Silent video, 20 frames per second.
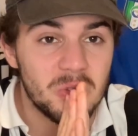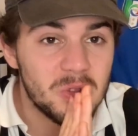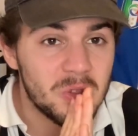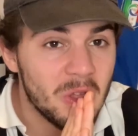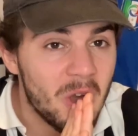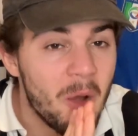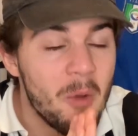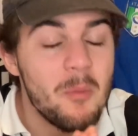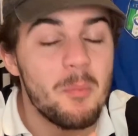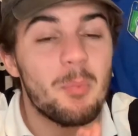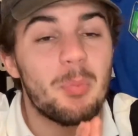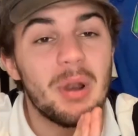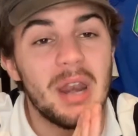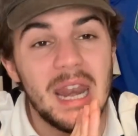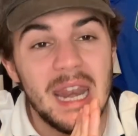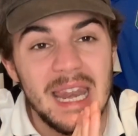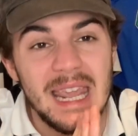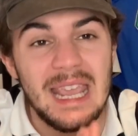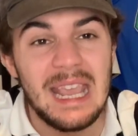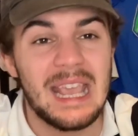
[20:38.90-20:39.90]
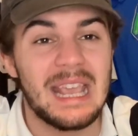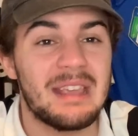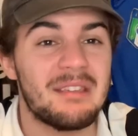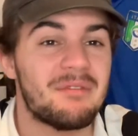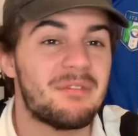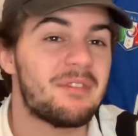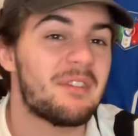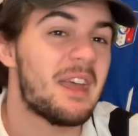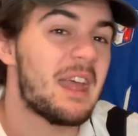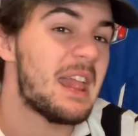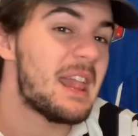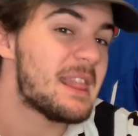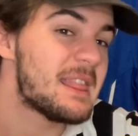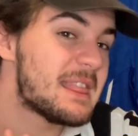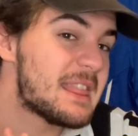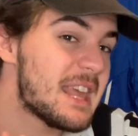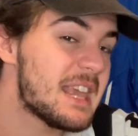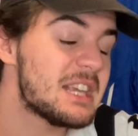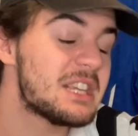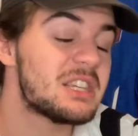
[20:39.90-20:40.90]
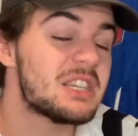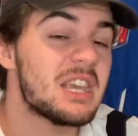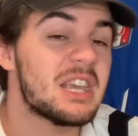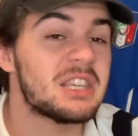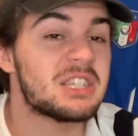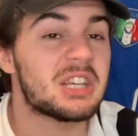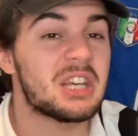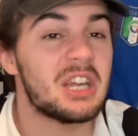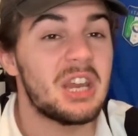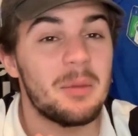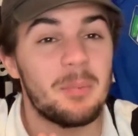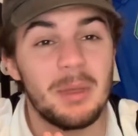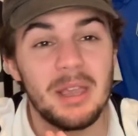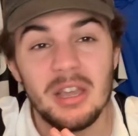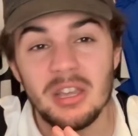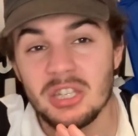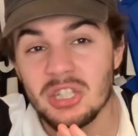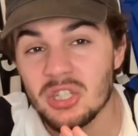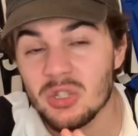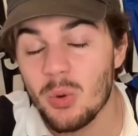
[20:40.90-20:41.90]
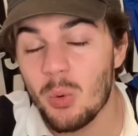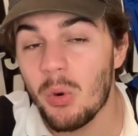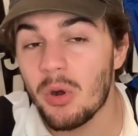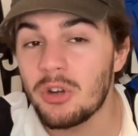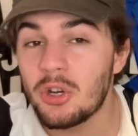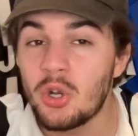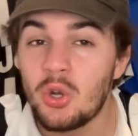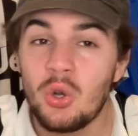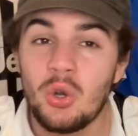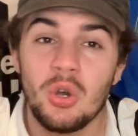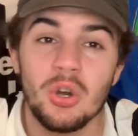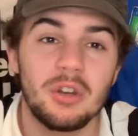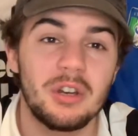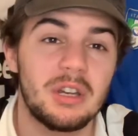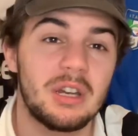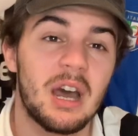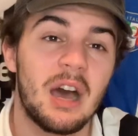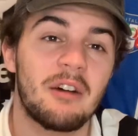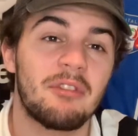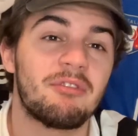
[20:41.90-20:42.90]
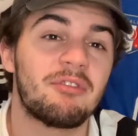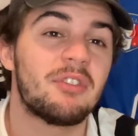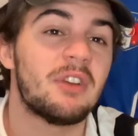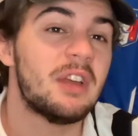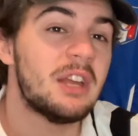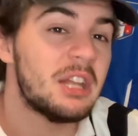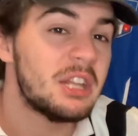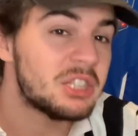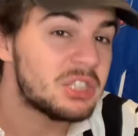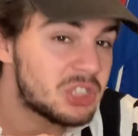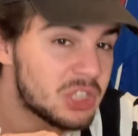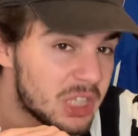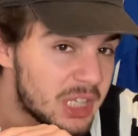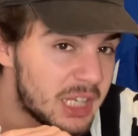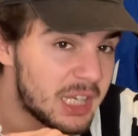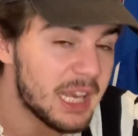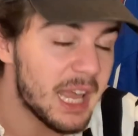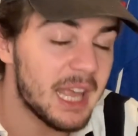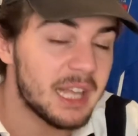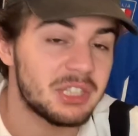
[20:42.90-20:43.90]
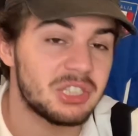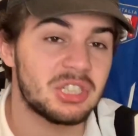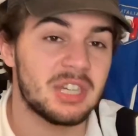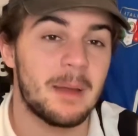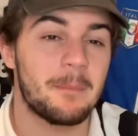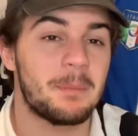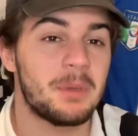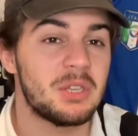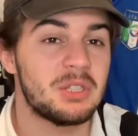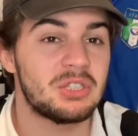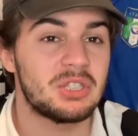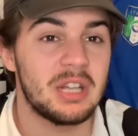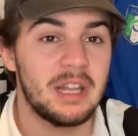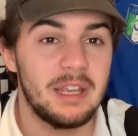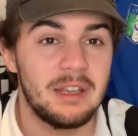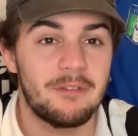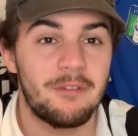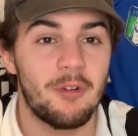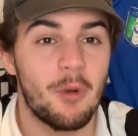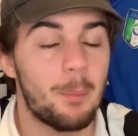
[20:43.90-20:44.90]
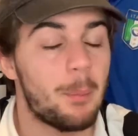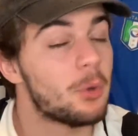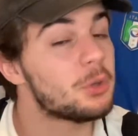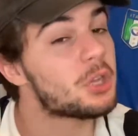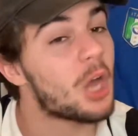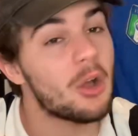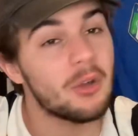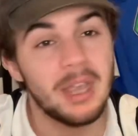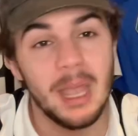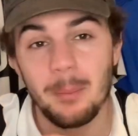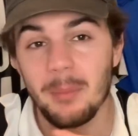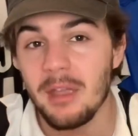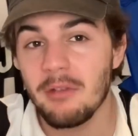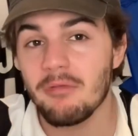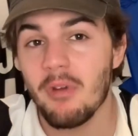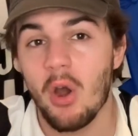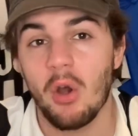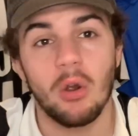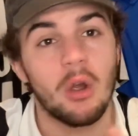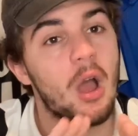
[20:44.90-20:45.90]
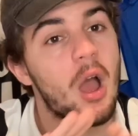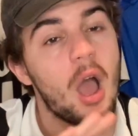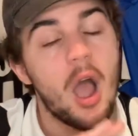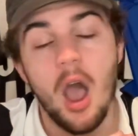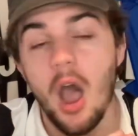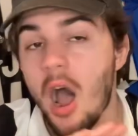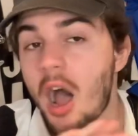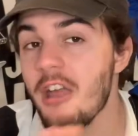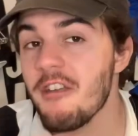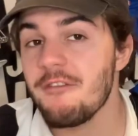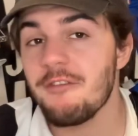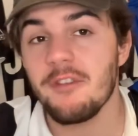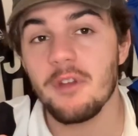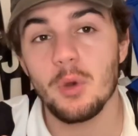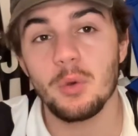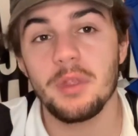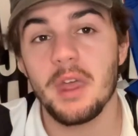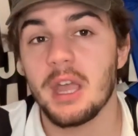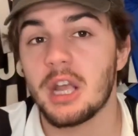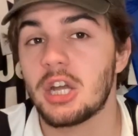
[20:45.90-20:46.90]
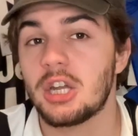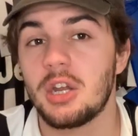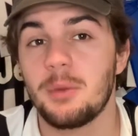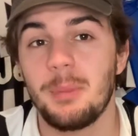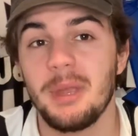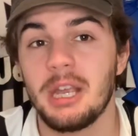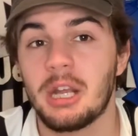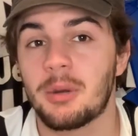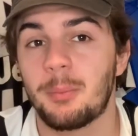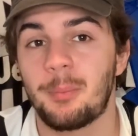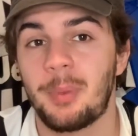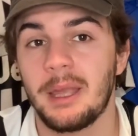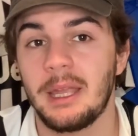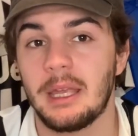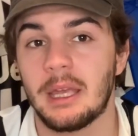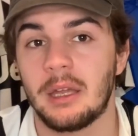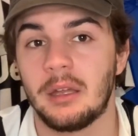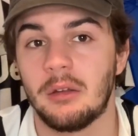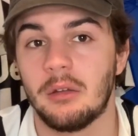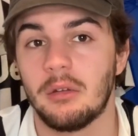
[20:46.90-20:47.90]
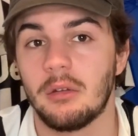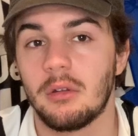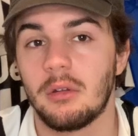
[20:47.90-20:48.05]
don't believe this is going to be a squad good enough to get Champions League football. Don't get me wrong. I feel they're going to be competing.